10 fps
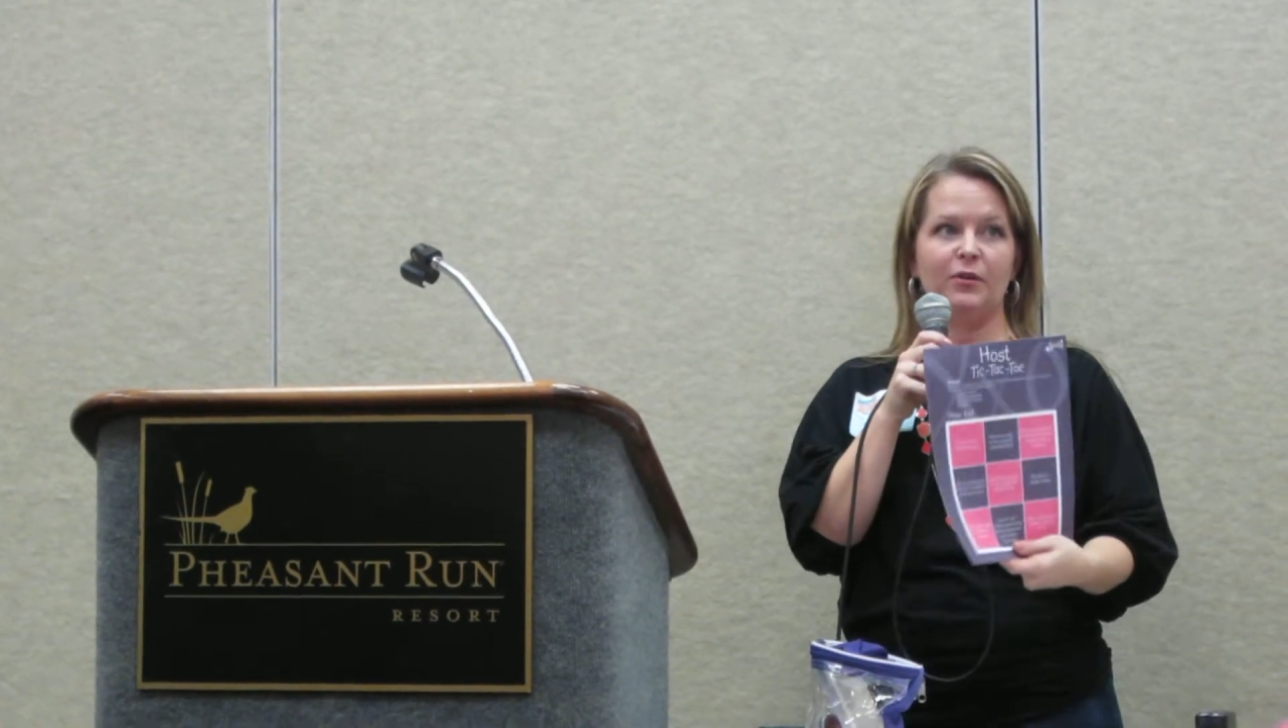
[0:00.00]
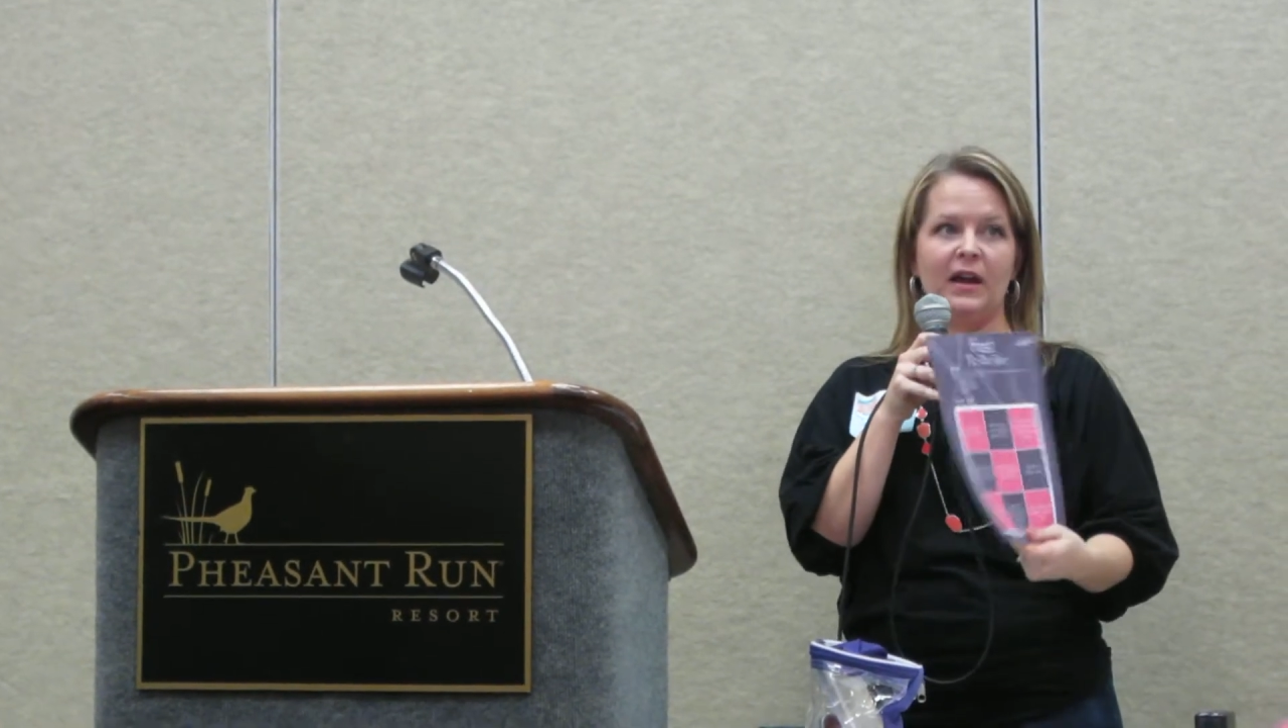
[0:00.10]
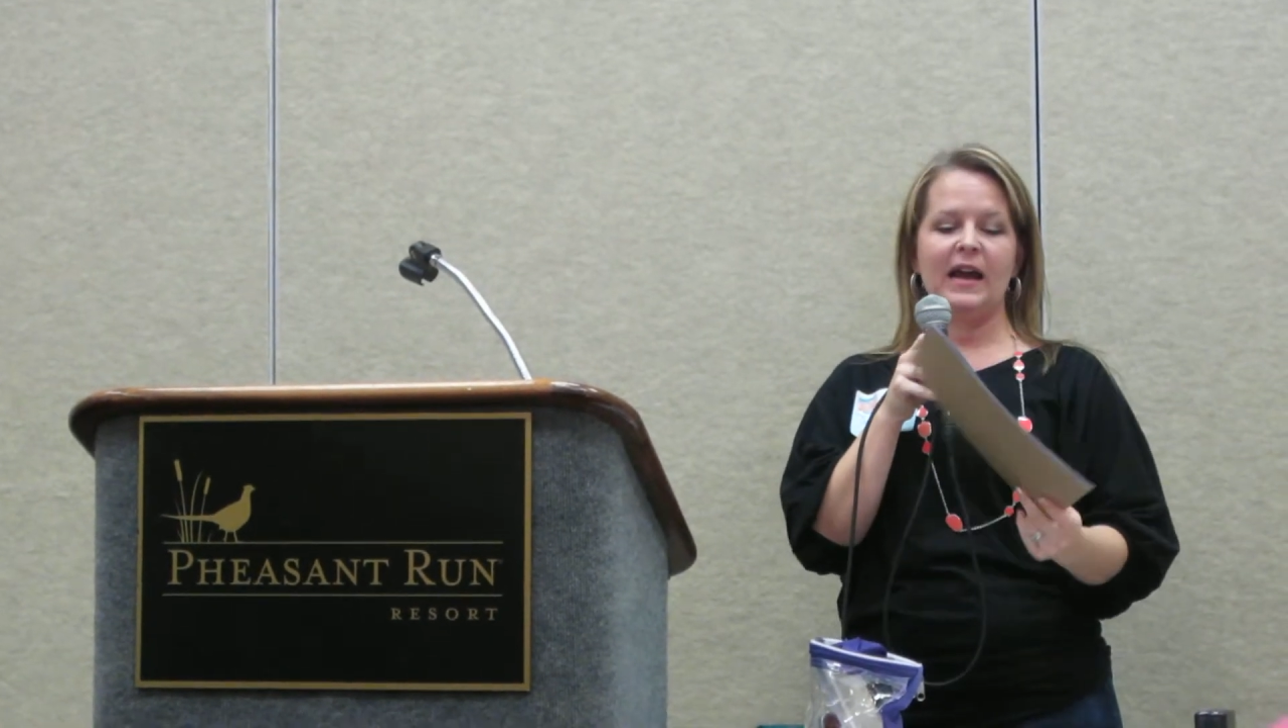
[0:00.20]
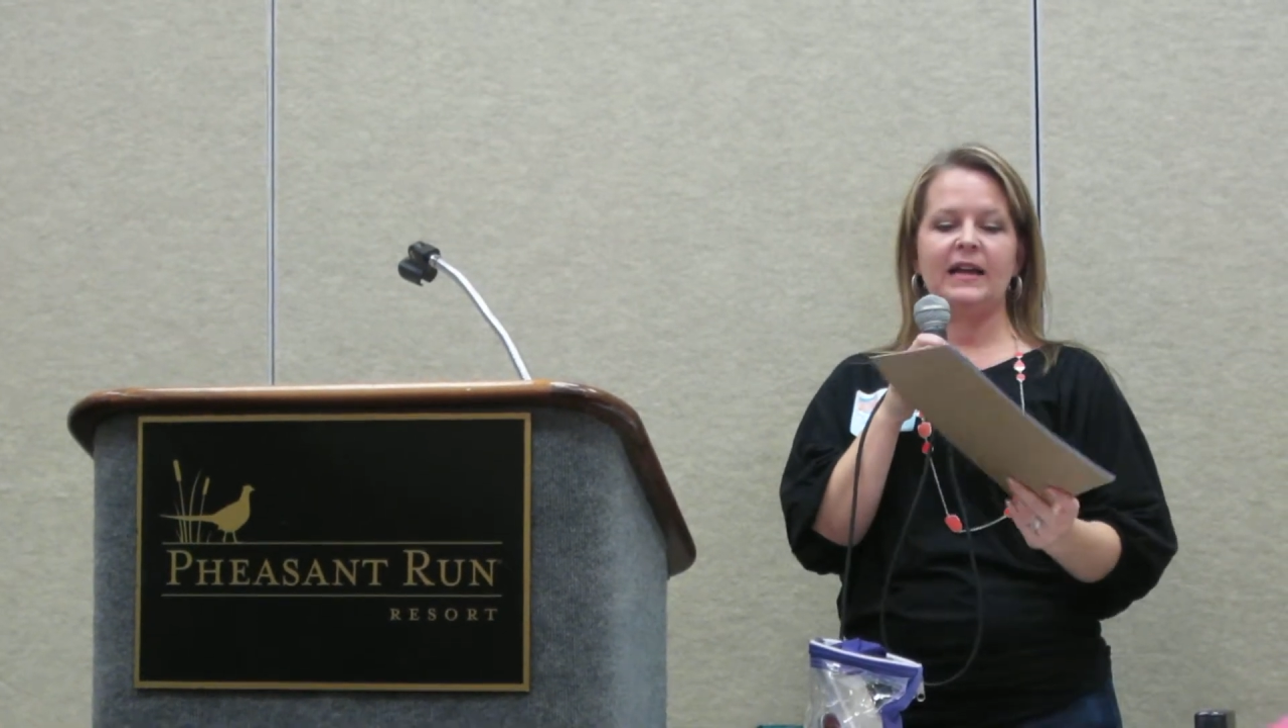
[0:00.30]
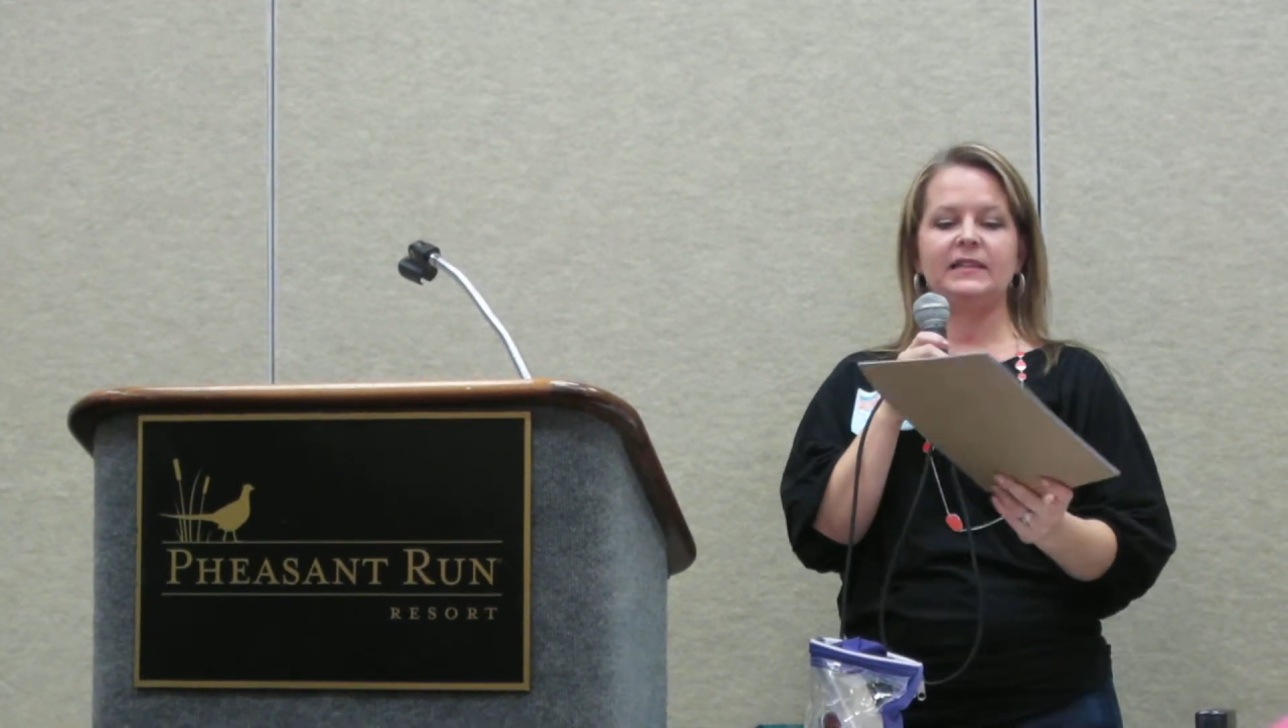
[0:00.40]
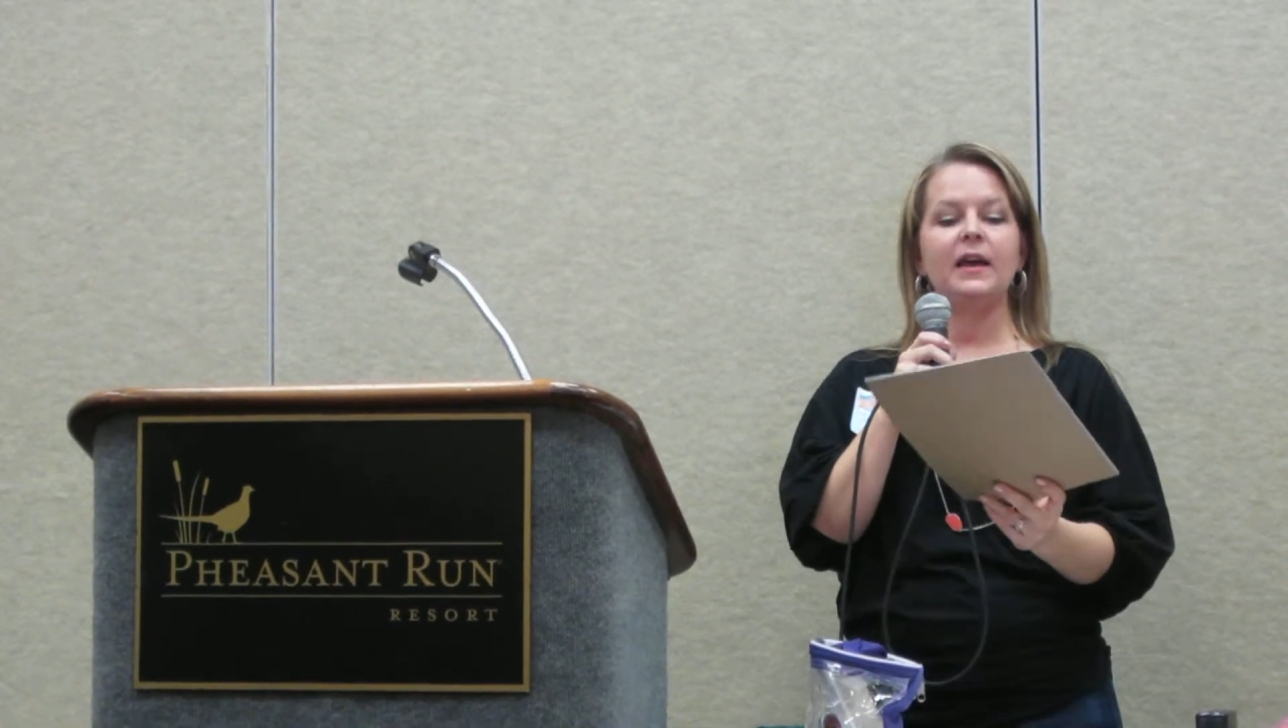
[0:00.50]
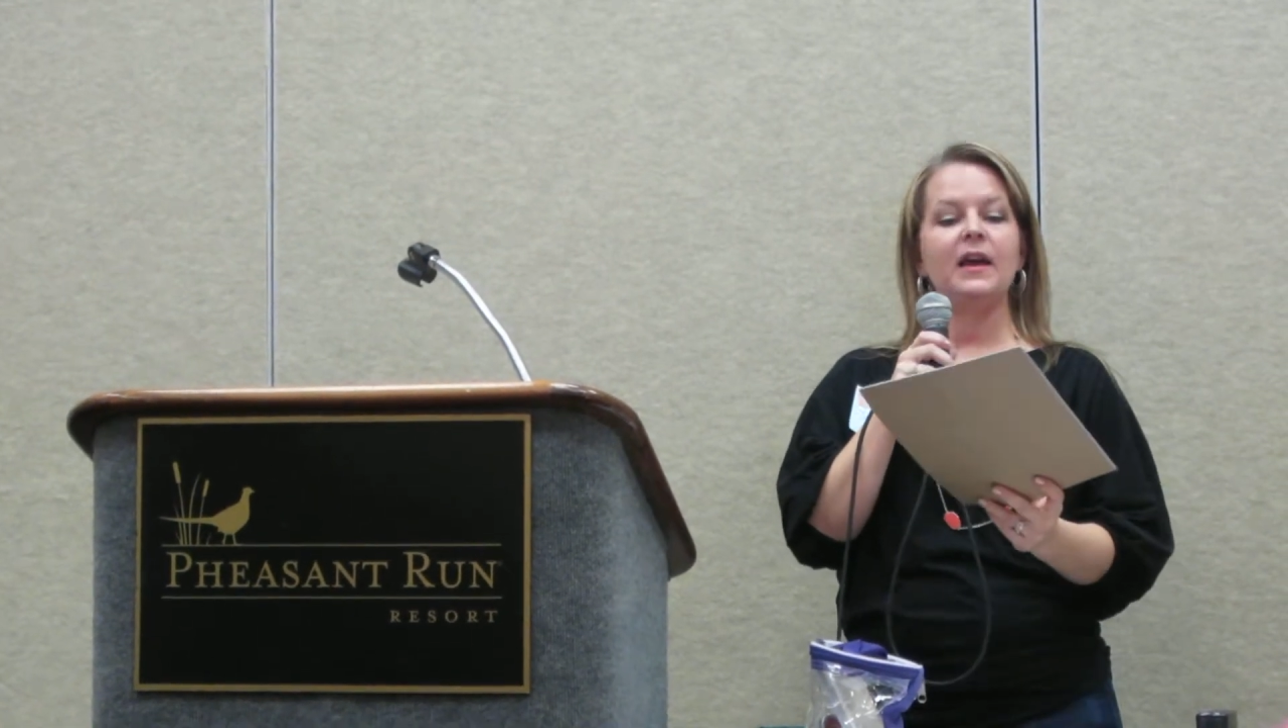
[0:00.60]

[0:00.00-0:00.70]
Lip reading: a prize.